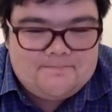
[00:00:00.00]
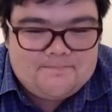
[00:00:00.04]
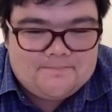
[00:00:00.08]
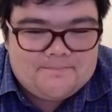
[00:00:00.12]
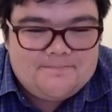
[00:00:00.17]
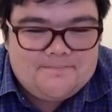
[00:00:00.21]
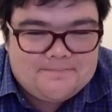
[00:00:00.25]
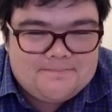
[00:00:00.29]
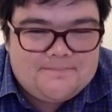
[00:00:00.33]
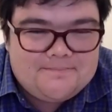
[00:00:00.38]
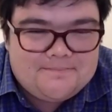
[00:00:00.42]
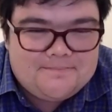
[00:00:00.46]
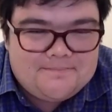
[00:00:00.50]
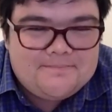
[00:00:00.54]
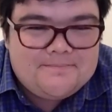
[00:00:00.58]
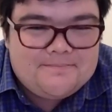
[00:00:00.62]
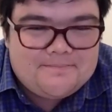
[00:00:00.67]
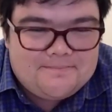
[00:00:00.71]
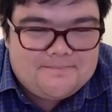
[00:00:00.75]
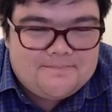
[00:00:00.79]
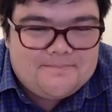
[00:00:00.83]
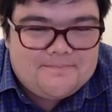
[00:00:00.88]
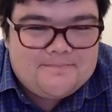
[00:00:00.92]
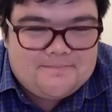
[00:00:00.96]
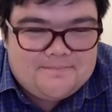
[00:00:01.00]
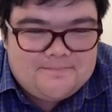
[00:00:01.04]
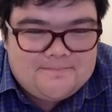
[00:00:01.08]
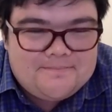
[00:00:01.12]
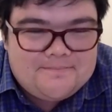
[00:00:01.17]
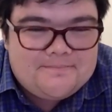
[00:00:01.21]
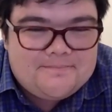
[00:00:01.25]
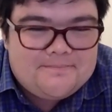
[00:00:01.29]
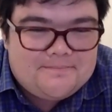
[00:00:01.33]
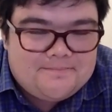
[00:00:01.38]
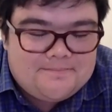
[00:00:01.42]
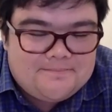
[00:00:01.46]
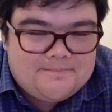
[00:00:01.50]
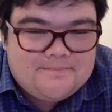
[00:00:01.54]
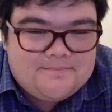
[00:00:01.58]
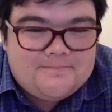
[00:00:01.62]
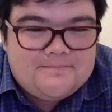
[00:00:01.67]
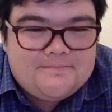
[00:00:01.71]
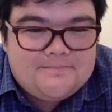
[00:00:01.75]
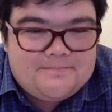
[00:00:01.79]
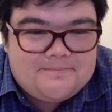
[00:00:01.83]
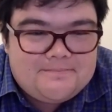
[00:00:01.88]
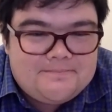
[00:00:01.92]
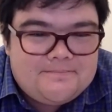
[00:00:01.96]

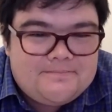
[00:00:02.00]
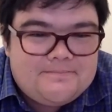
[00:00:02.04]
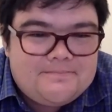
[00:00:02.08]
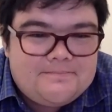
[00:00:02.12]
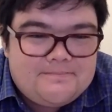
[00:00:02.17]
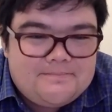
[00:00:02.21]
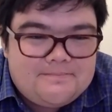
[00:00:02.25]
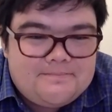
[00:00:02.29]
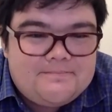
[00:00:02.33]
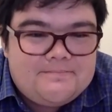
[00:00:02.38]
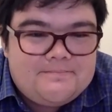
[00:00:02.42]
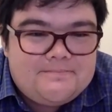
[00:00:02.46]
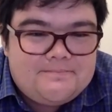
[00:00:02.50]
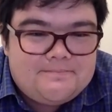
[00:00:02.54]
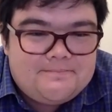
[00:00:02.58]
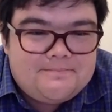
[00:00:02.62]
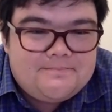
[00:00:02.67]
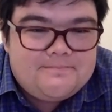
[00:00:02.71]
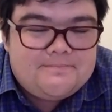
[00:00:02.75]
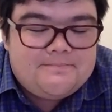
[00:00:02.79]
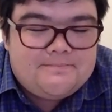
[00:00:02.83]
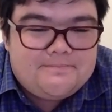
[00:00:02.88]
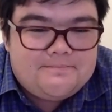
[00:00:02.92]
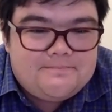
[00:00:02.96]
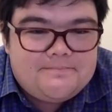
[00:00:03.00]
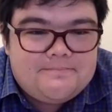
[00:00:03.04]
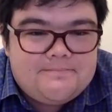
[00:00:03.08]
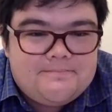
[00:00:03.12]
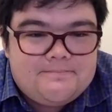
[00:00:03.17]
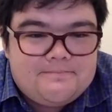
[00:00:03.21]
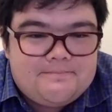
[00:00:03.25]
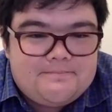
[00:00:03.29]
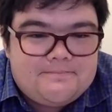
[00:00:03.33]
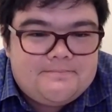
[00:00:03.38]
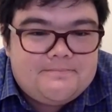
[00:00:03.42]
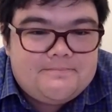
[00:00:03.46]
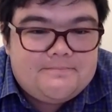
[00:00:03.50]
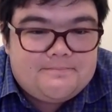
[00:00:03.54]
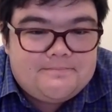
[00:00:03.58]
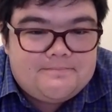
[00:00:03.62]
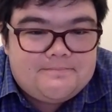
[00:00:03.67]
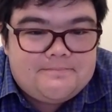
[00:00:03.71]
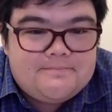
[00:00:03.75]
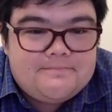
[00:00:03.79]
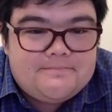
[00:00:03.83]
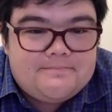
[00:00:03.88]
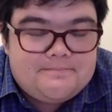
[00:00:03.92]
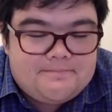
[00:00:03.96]

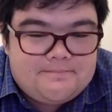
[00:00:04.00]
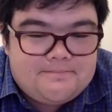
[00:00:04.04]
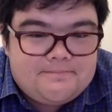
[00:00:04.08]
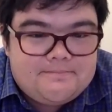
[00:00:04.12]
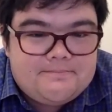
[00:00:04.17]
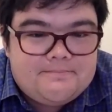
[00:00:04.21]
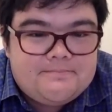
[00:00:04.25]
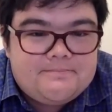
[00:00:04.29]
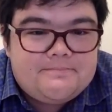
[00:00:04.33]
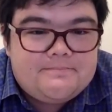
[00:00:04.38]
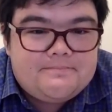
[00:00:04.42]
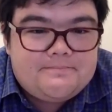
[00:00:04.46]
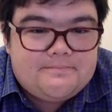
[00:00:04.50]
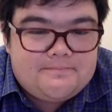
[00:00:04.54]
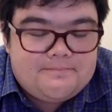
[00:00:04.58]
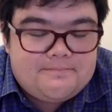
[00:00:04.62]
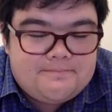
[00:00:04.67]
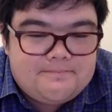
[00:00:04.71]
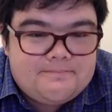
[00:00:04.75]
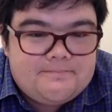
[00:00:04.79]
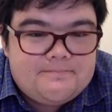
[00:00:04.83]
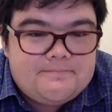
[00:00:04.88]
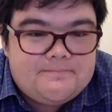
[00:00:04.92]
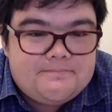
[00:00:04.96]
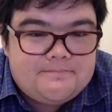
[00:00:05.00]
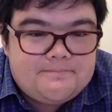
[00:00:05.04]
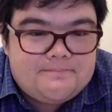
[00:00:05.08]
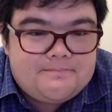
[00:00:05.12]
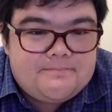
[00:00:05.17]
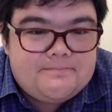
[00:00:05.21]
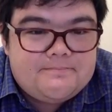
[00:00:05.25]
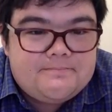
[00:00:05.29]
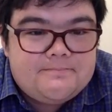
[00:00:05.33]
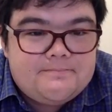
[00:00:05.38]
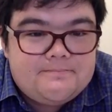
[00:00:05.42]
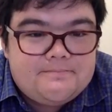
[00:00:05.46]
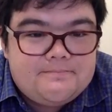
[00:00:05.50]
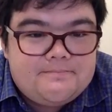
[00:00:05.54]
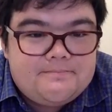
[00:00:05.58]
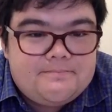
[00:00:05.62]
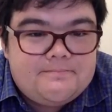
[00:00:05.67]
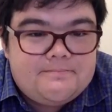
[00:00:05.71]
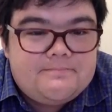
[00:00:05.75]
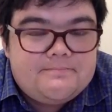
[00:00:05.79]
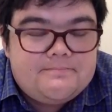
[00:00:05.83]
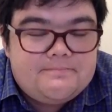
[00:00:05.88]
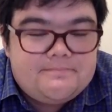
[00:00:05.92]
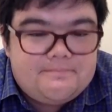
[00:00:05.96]

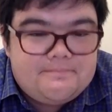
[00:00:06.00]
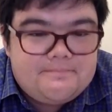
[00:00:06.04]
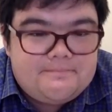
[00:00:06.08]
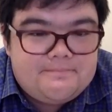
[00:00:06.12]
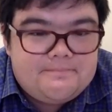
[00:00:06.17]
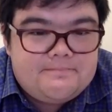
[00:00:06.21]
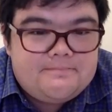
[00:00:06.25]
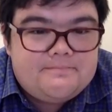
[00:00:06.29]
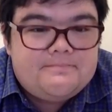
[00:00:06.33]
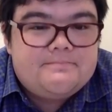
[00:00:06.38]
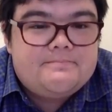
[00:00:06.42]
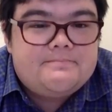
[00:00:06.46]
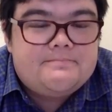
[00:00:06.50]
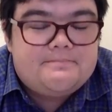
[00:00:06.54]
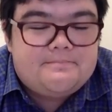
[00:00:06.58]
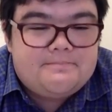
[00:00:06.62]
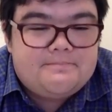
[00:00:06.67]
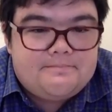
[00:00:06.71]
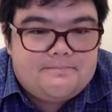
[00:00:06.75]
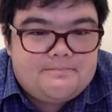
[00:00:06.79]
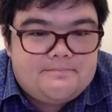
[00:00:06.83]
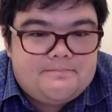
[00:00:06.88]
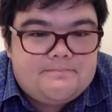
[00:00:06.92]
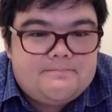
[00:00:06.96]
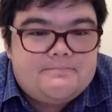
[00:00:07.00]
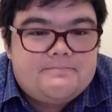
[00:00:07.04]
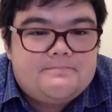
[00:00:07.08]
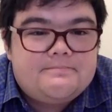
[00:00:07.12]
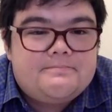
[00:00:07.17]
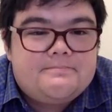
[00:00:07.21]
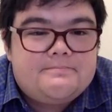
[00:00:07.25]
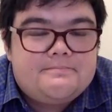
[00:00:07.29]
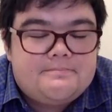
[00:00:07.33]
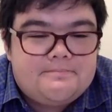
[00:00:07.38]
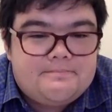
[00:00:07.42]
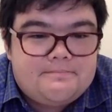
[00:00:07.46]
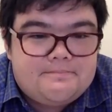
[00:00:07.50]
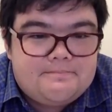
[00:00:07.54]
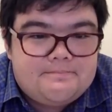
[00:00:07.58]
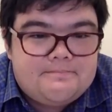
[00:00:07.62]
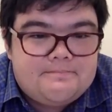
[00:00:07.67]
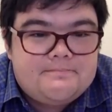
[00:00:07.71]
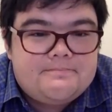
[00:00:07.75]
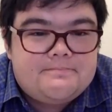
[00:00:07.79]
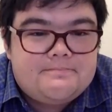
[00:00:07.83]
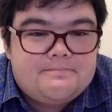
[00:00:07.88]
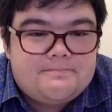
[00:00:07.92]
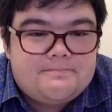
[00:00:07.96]
No words are spoken by the person on screen.